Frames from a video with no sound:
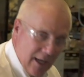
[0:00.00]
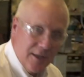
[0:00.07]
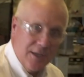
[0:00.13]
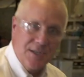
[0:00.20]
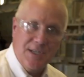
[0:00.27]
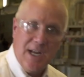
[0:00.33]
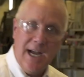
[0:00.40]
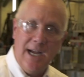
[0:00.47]
The
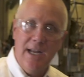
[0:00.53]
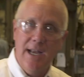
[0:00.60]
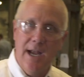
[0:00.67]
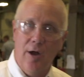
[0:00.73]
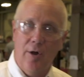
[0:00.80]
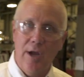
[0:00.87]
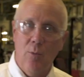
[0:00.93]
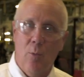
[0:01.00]

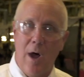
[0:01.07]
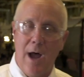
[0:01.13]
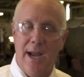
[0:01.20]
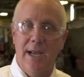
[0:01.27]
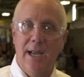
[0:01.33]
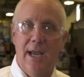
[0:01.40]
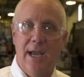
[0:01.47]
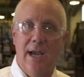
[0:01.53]
secondary
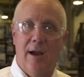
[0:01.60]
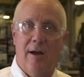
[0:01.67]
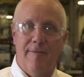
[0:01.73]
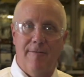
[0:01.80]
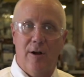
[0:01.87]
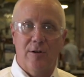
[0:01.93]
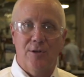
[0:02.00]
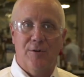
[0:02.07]
winding
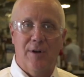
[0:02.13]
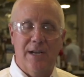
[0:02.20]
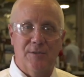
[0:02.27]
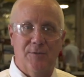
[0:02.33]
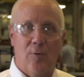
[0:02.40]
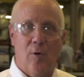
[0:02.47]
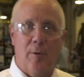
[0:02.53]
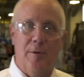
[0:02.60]
of our
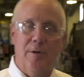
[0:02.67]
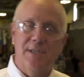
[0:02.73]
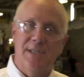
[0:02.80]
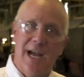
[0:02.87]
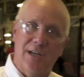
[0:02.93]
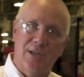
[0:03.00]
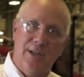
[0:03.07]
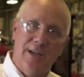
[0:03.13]
transformer is
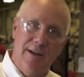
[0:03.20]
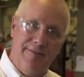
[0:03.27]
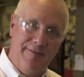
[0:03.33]
actually a